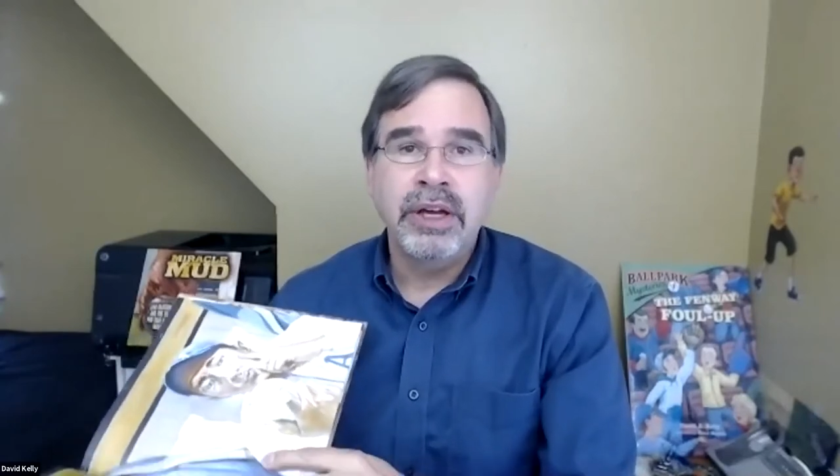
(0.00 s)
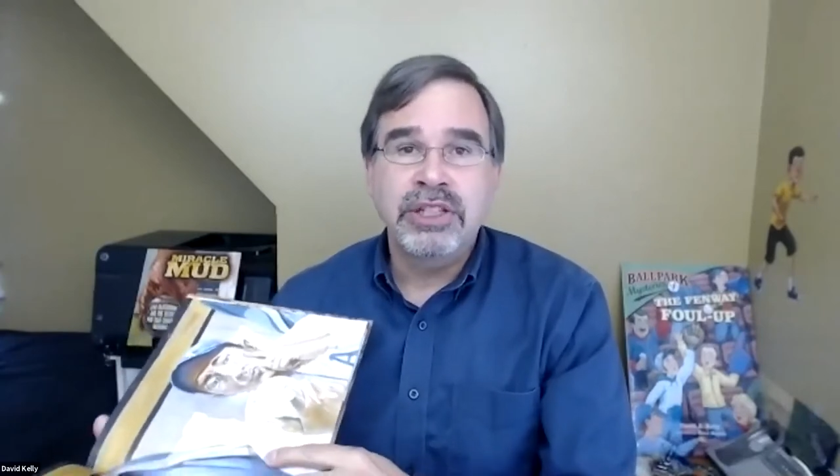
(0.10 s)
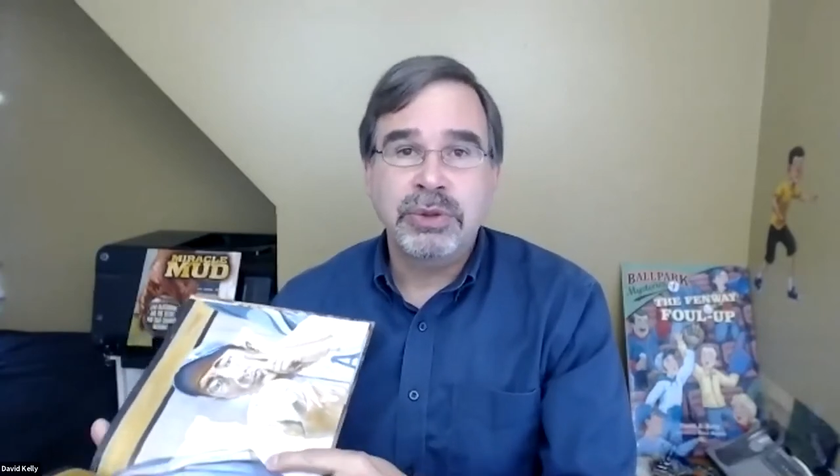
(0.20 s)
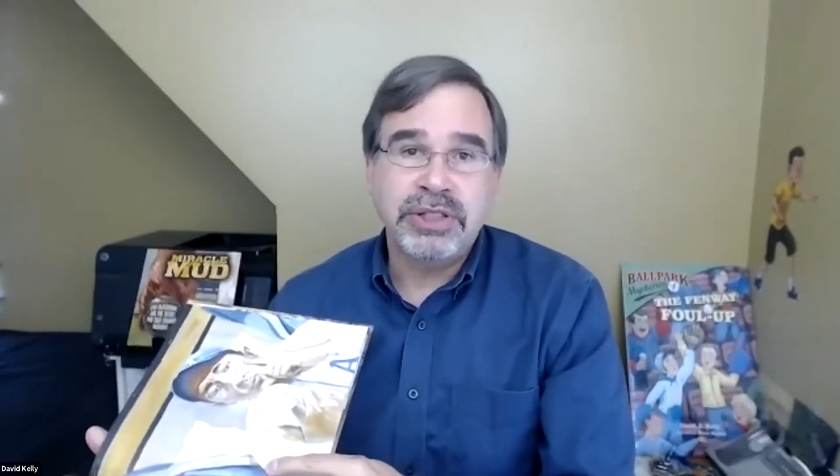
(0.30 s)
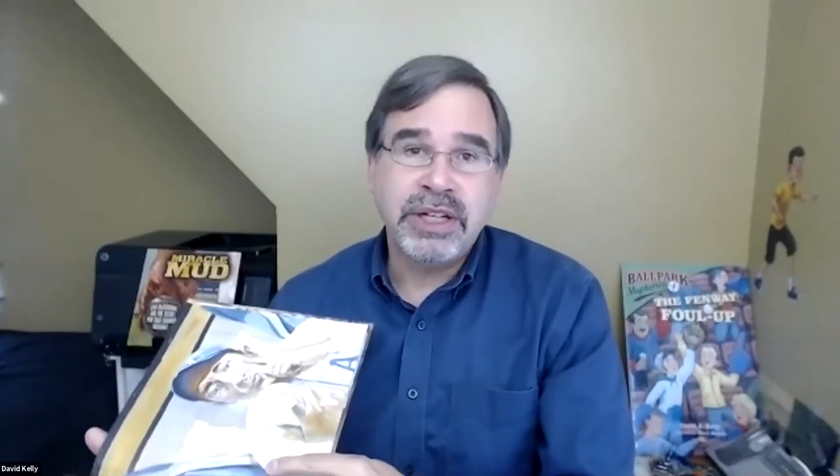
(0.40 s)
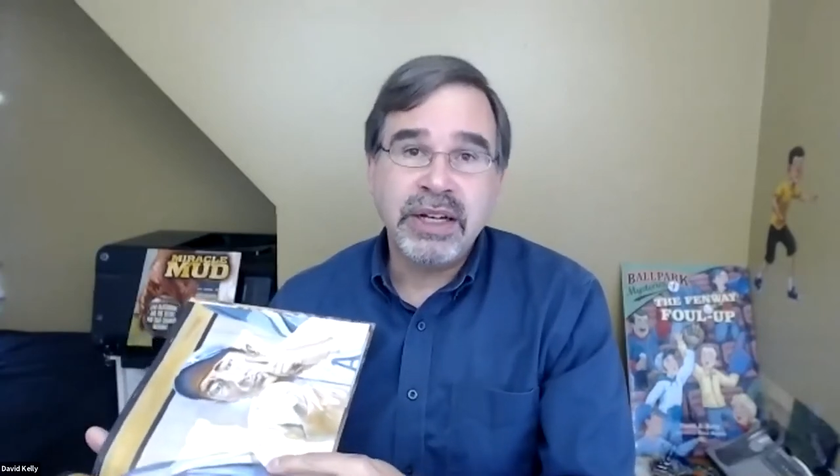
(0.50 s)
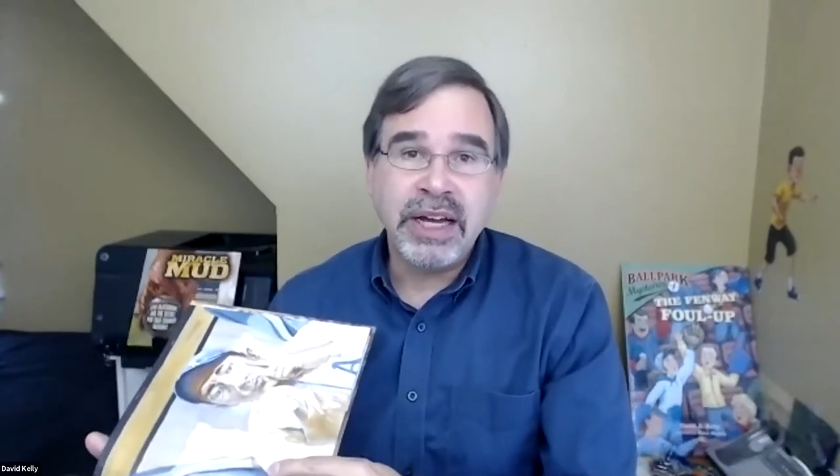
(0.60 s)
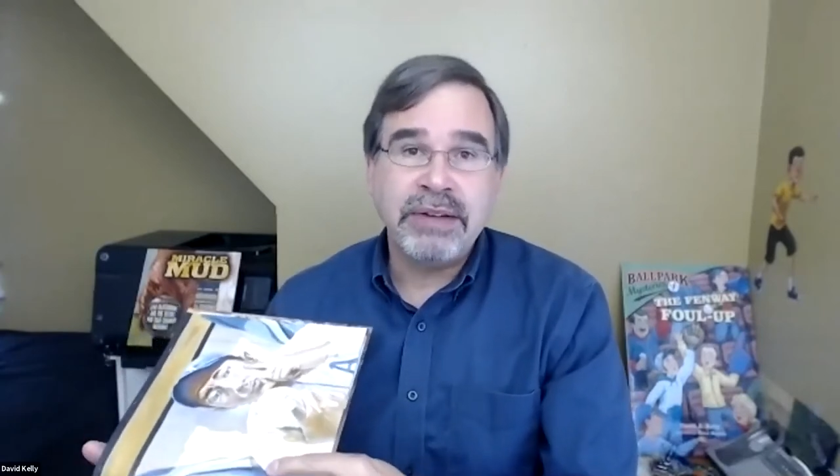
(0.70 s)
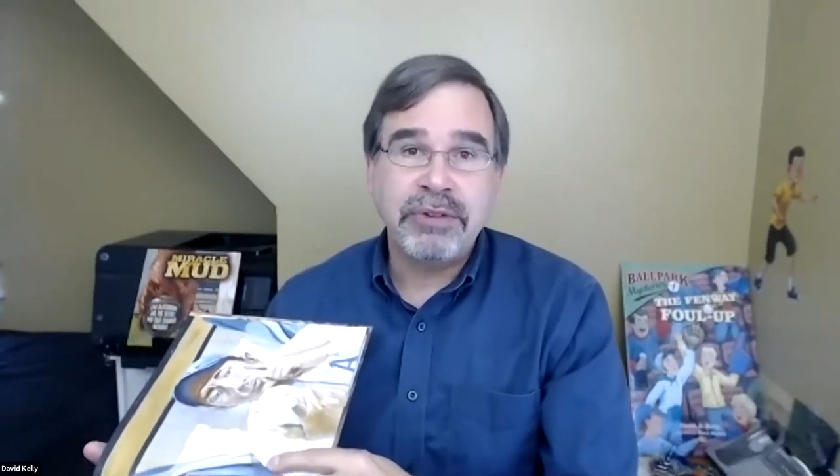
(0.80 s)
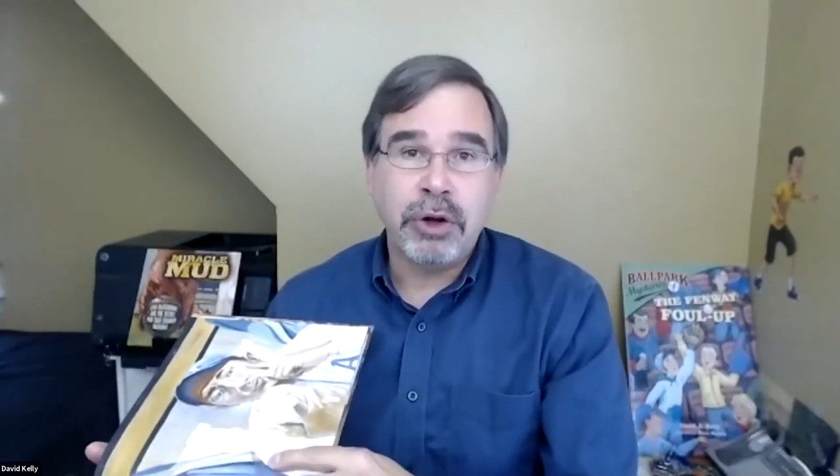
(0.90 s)
so he's got
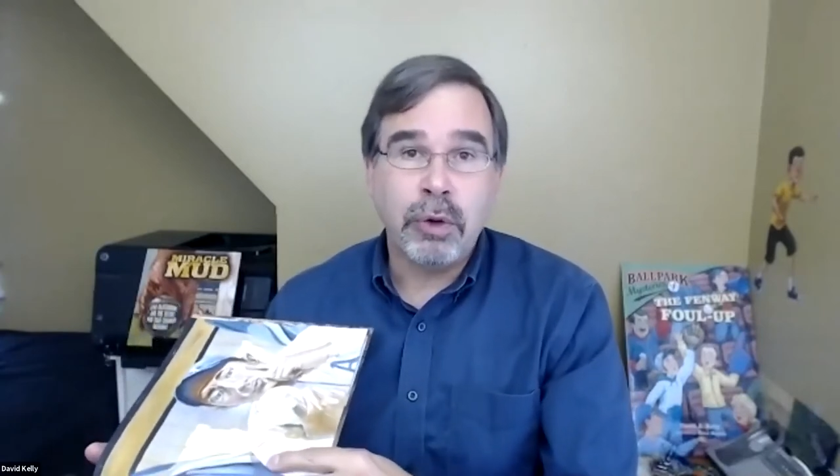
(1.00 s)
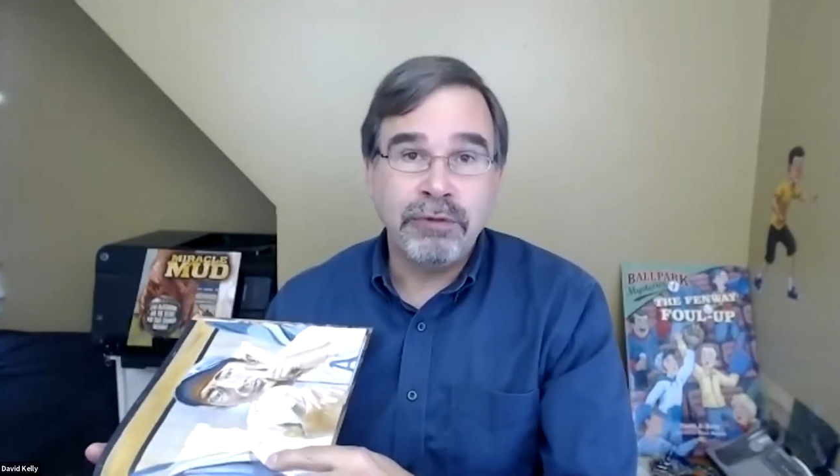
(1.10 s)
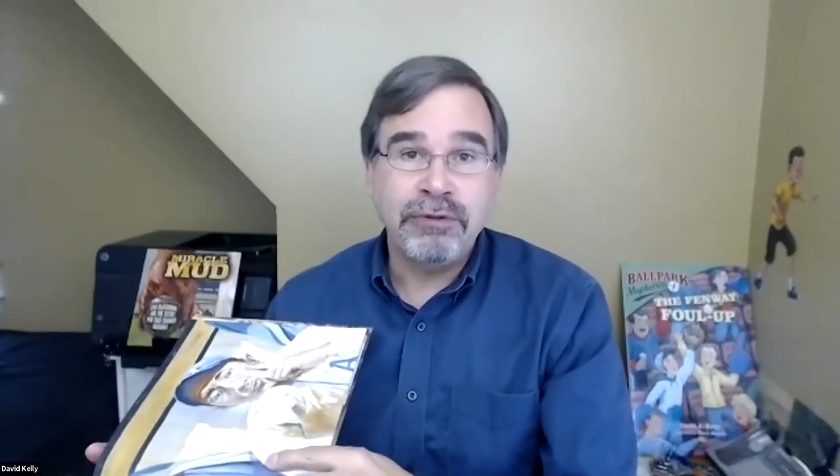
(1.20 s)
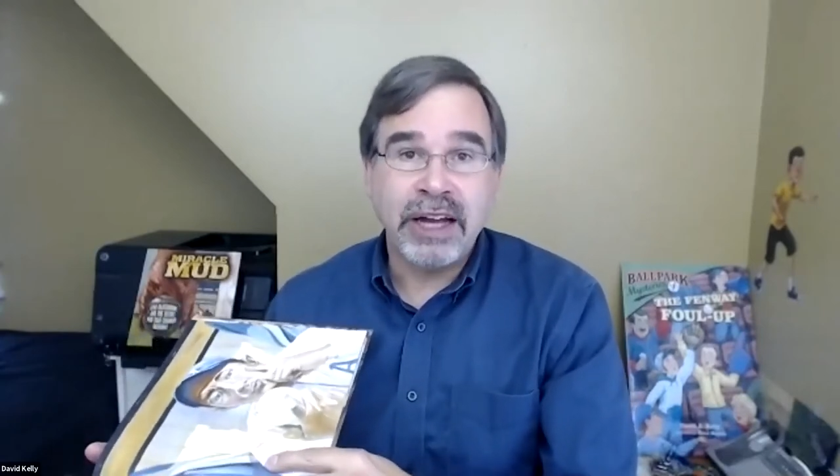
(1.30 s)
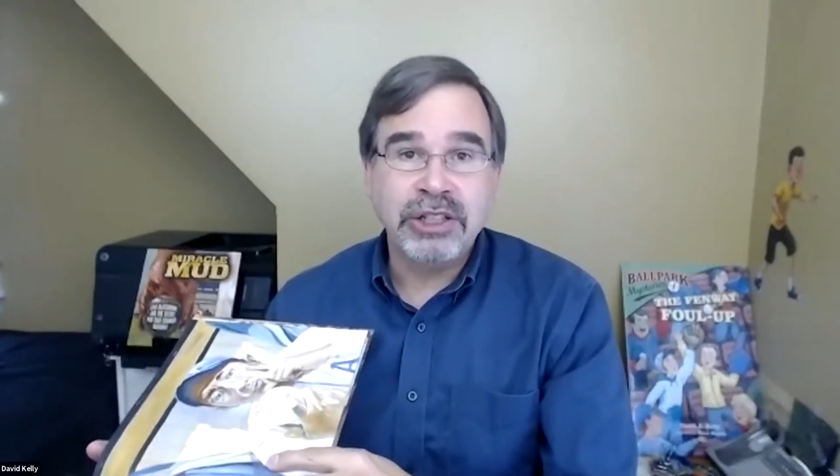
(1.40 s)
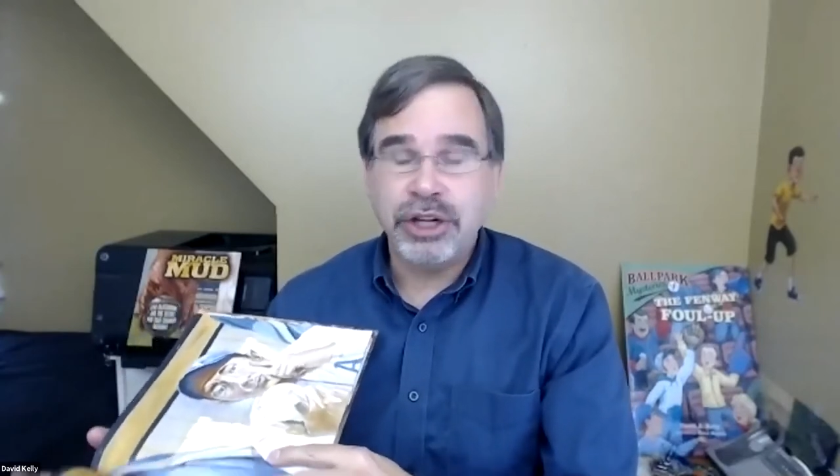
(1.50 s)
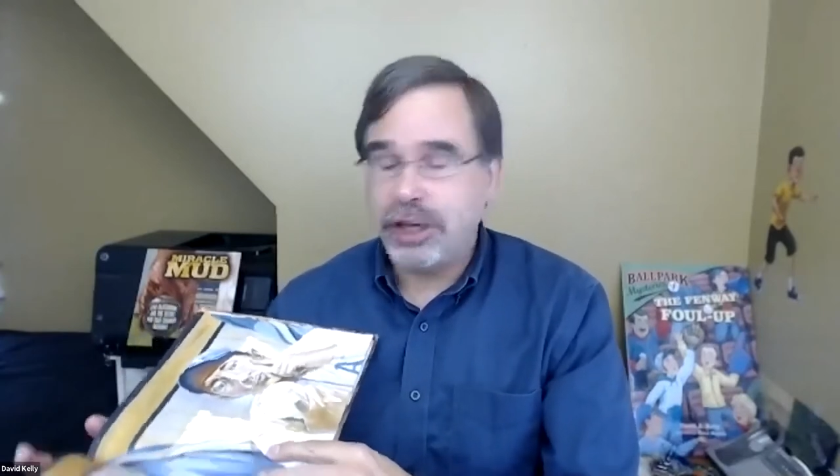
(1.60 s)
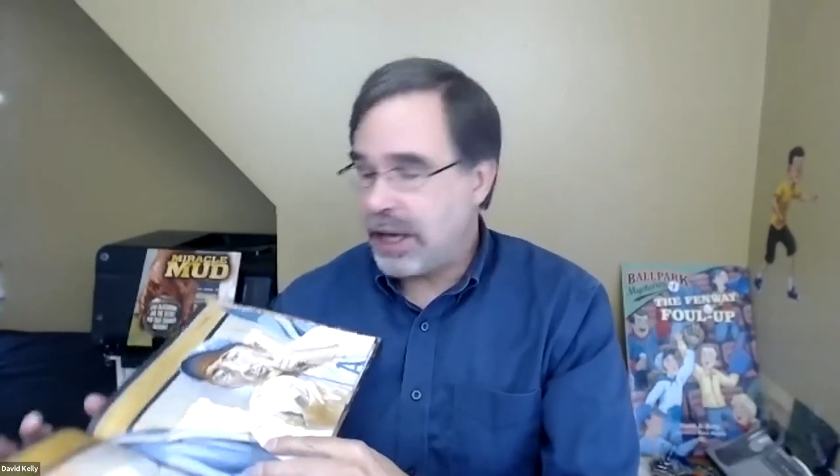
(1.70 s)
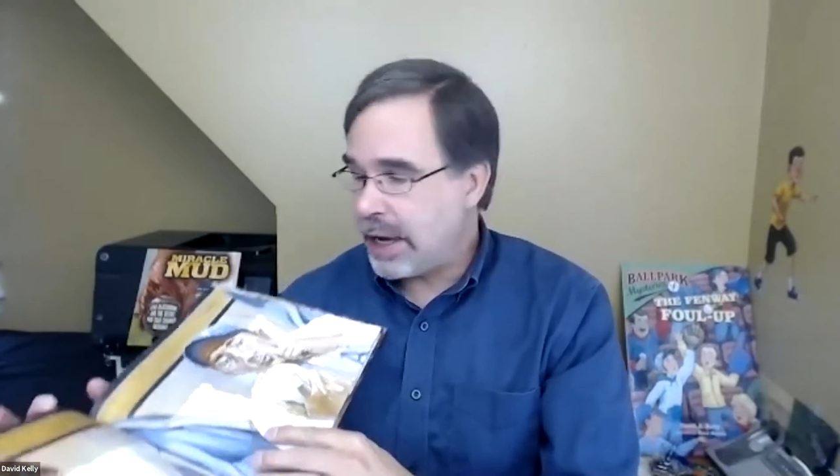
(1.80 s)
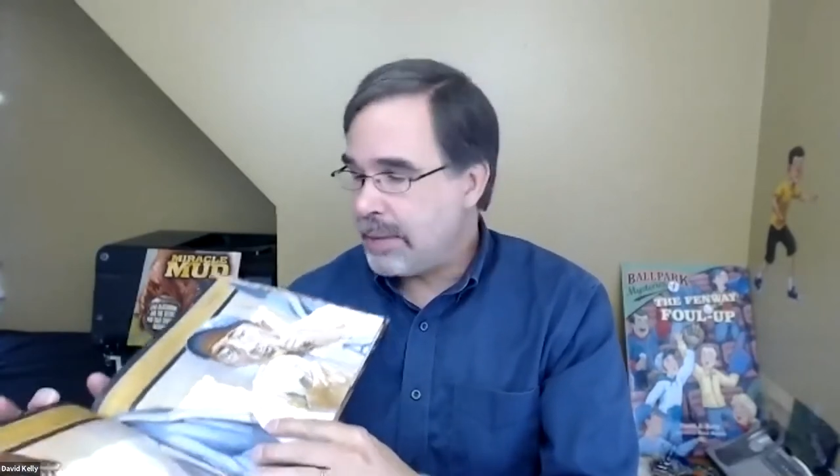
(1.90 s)
kind of an old-fashioned
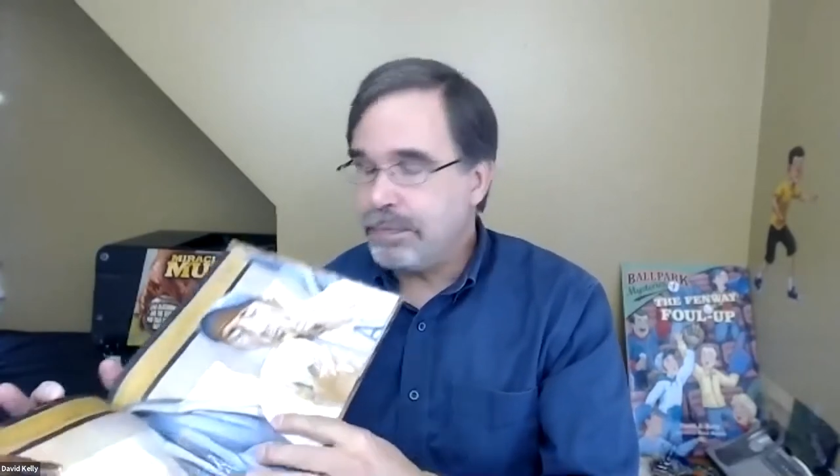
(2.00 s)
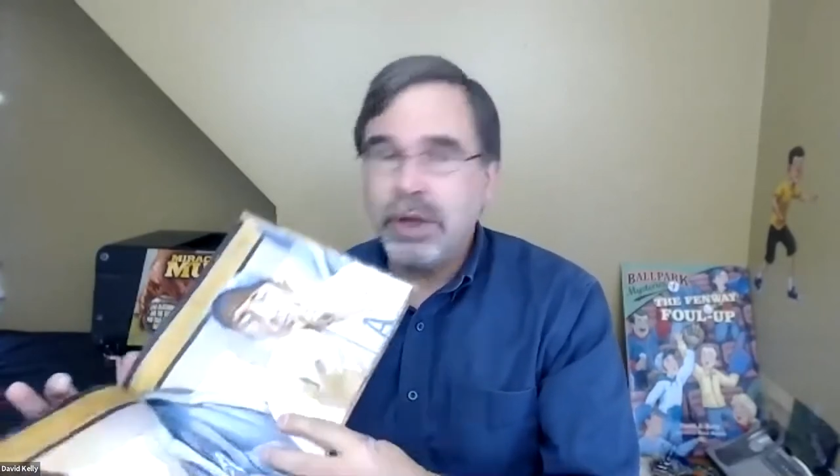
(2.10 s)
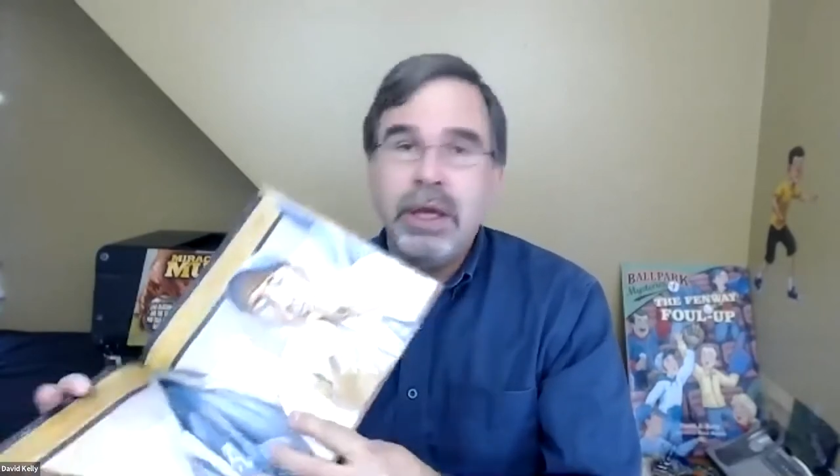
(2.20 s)
name.